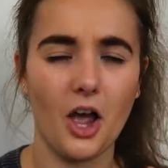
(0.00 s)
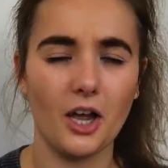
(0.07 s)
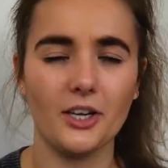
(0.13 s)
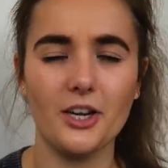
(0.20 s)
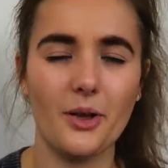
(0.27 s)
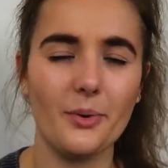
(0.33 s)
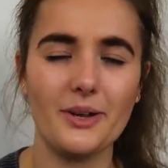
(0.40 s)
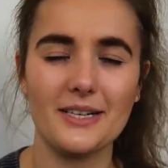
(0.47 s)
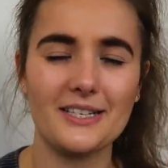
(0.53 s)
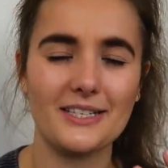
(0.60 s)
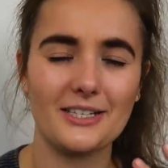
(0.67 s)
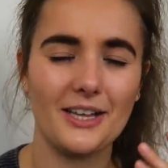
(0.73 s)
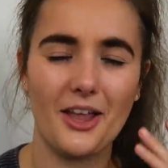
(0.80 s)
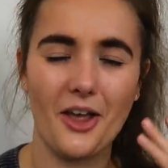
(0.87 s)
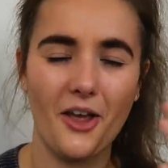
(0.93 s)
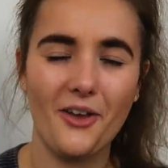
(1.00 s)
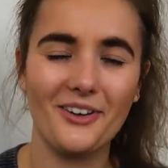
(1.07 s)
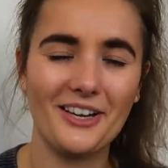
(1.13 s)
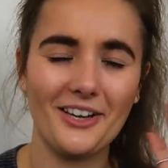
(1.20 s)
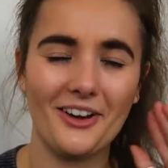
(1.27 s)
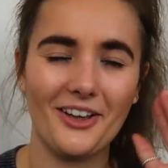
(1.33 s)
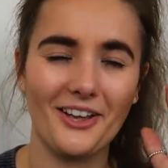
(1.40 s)
I know it's
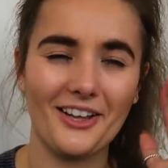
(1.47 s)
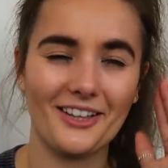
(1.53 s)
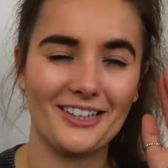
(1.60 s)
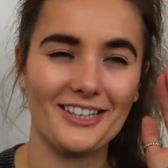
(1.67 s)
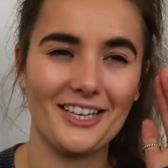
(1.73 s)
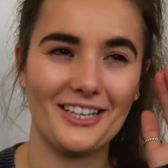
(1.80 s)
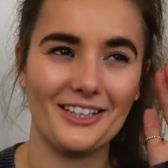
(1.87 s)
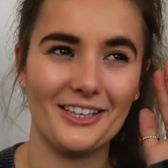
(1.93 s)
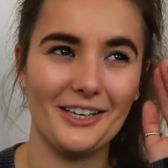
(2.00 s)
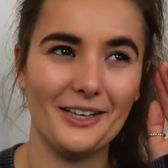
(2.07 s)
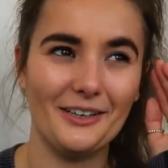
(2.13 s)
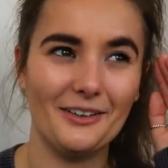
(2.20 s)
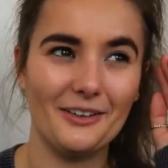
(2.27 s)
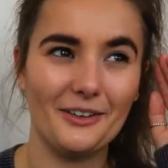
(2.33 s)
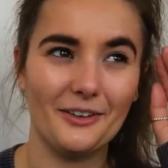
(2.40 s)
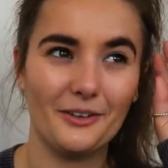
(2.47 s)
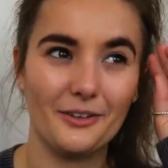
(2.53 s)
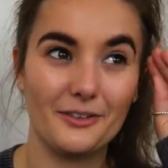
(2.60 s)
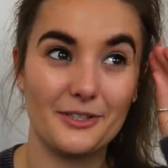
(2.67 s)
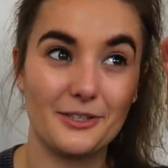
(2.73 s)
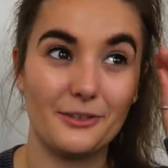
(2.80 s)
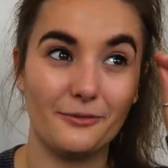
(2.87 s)
only like a thing that
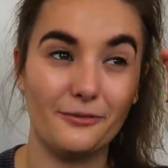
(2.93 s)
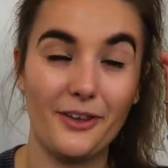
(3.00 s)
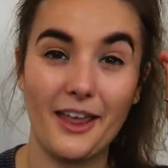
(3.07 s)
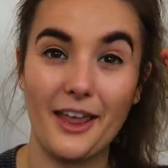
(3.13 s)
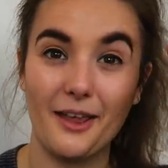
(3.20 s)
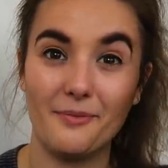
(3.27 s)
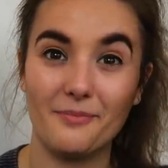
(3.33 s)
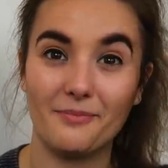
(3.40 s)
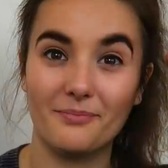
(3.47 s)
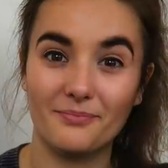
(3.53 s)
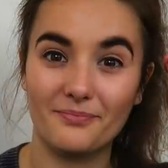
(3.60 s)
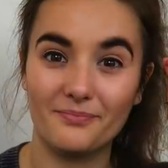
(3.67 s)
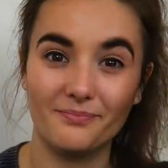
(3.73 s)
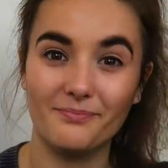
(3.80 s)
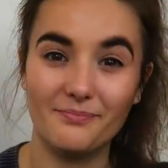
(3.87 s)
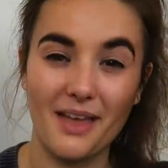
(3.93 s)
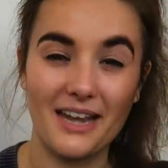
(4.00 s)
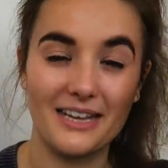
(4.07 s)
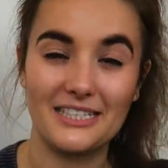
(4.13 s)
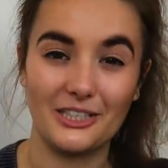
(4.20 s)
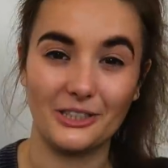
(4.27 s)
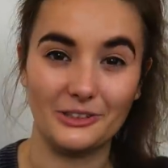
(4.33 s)
severe
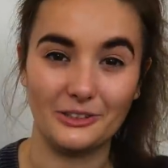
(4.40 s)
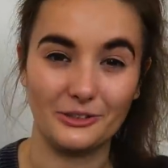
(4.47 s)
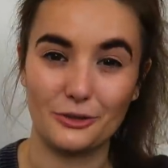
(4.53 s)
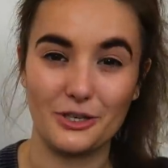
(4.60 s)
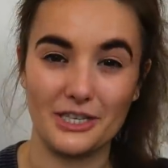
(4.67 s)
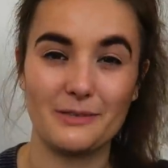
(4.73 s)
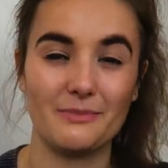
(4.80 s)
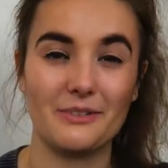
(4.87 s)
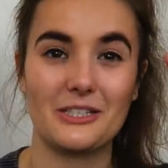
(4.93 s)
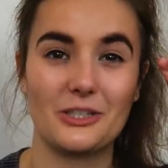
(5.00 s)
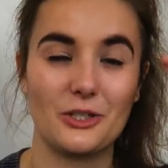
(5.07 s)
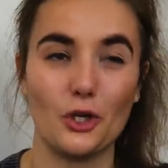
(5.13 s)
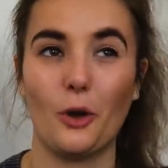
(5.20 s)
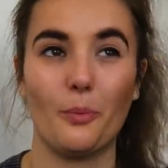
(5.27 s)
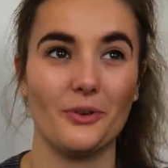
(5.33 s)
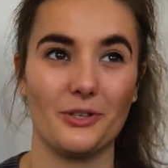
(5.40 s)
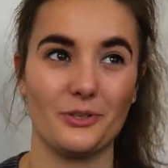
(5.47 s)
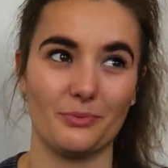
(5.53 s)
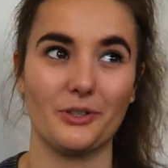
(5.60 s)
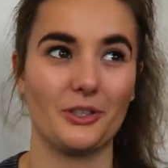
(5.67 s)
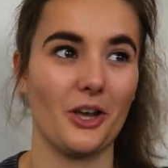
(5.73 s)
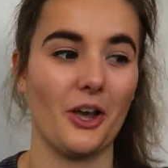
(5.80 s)
mental Christmas
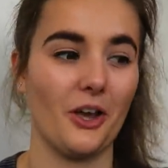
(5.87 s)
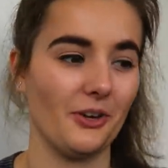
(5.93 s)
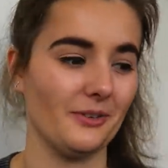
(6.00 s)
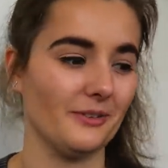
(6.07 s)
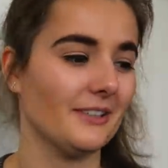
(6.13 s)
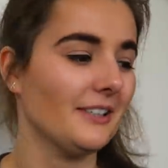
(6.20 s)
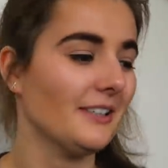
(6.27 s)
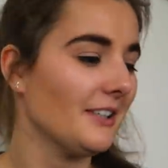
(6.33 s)
shoppers would go,